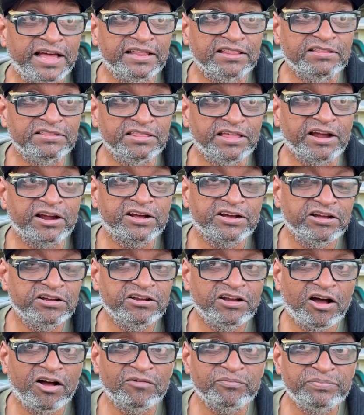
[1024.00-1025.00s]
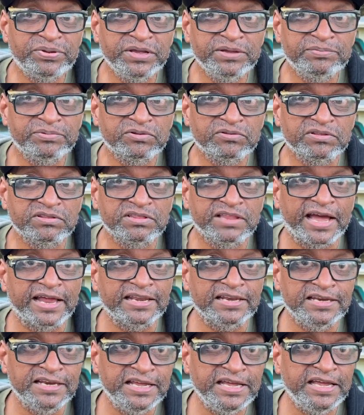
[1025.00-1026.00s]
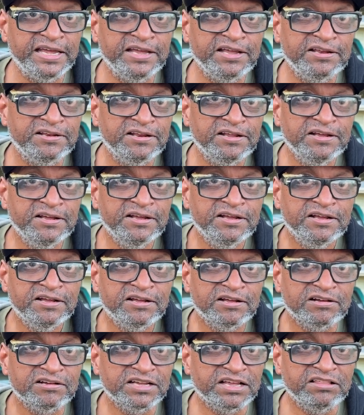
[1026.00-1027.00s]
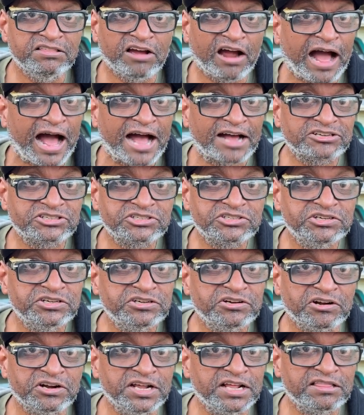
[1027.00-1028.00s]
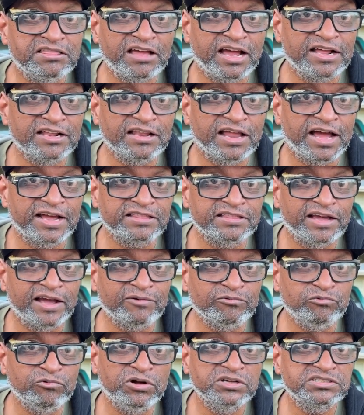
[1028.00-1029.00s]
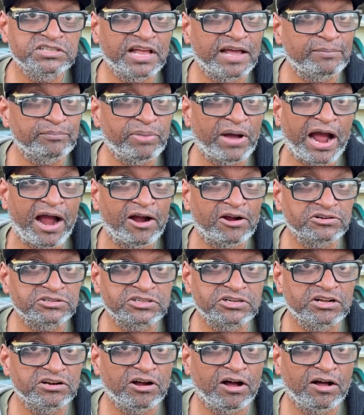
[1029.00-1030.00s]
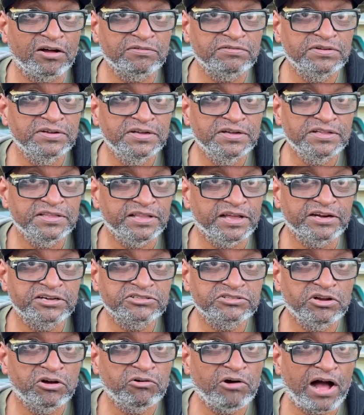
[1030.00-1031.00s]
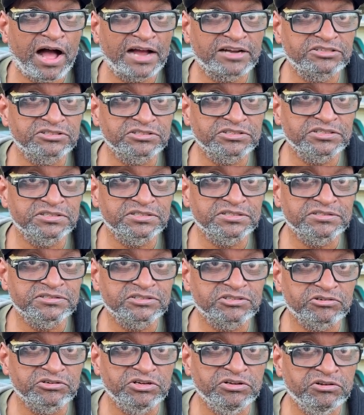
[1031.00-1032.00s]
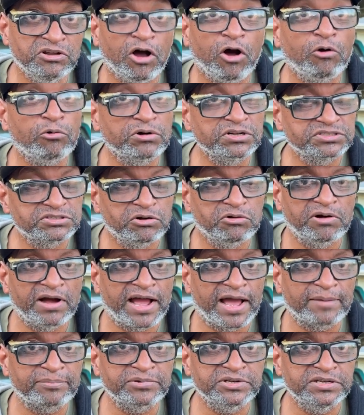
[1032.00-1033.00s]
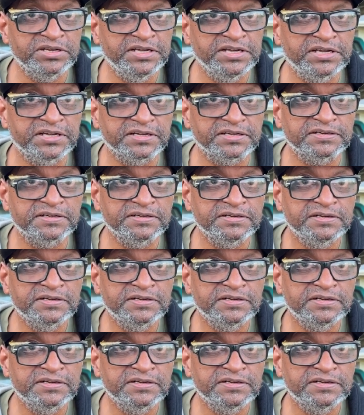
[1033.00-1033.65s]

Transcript: that they're cutting off people that need either oxygen or anything like that. Once that power is cut off, there's no oxygen. You know what's going to happen then.